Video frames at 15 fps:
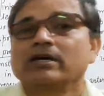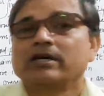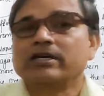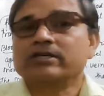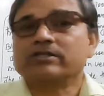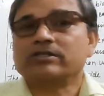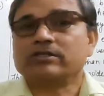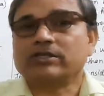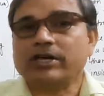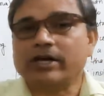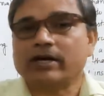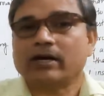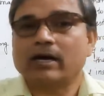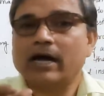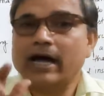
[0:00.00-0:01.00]
is
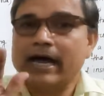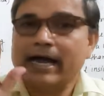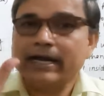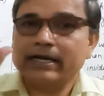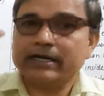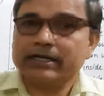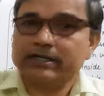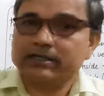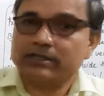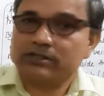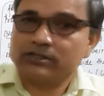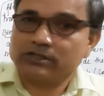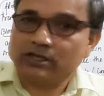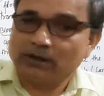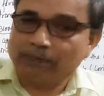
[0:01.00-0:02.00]
thick and
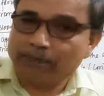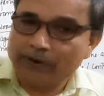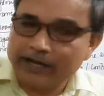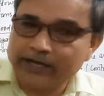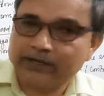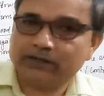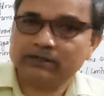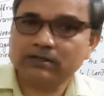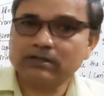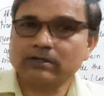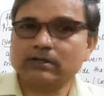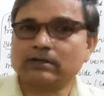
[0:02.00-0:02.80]
it deeply,